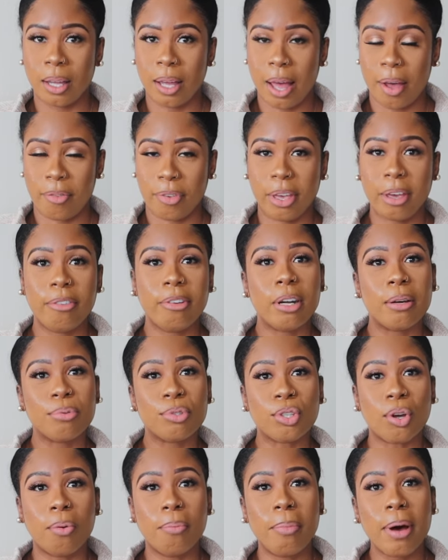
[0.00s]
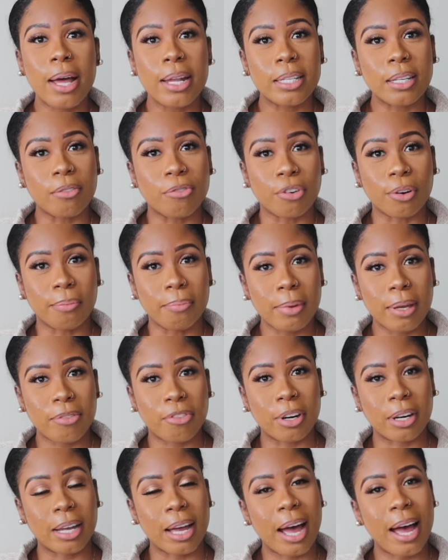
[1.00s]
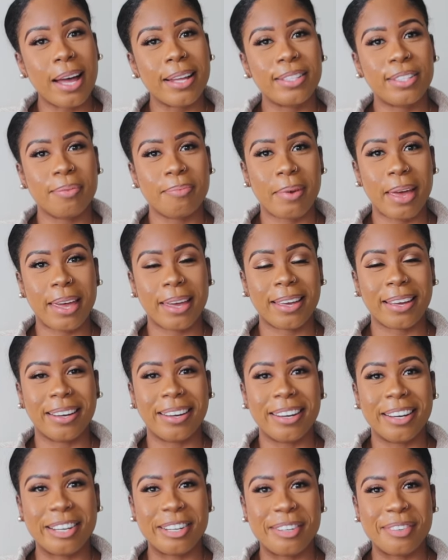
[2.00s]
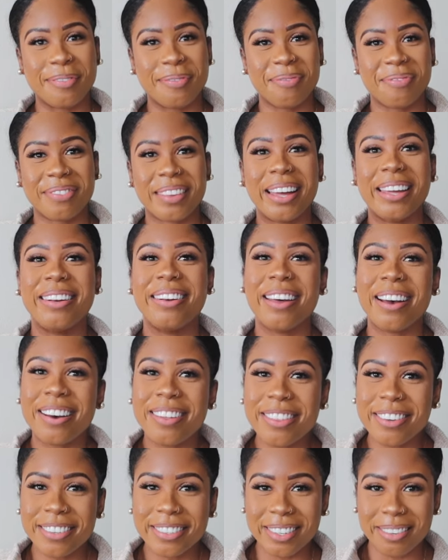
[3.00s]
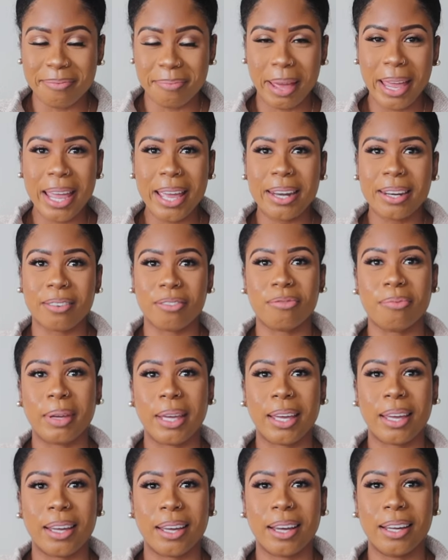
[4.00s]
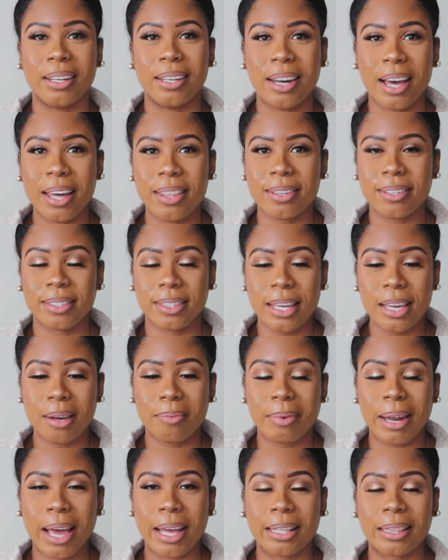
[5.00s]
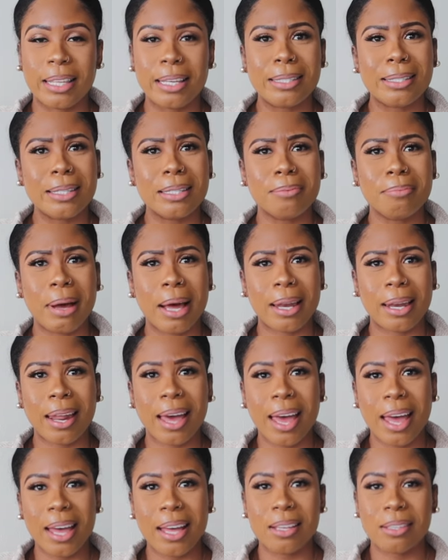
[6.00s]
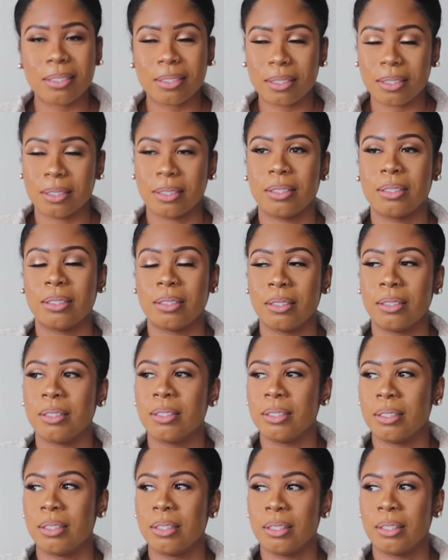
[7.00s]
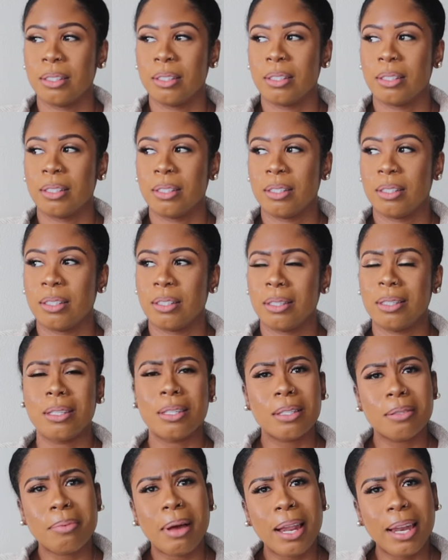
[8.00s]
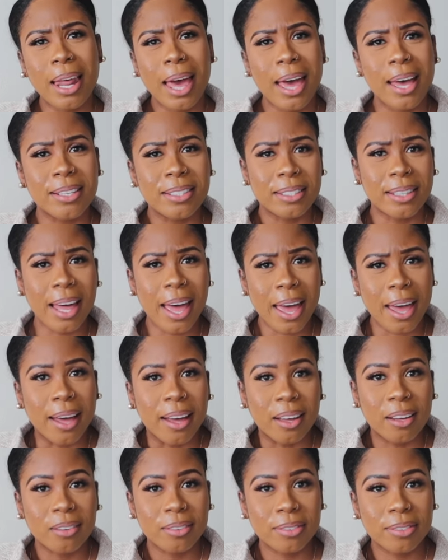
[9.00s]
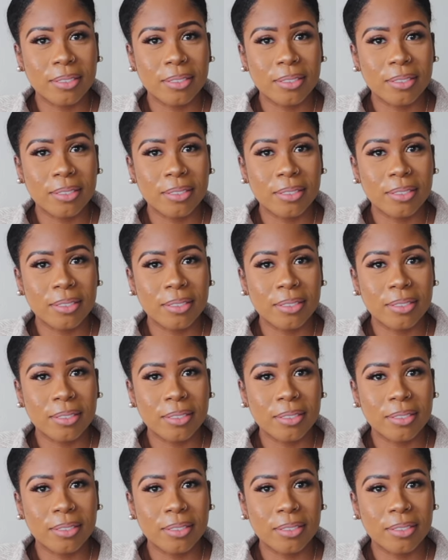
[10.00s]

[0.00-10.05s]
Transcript: I've given up so much and for me, for God to make um, another demand of me, another thing I'm like this is my last. This is my last laugh.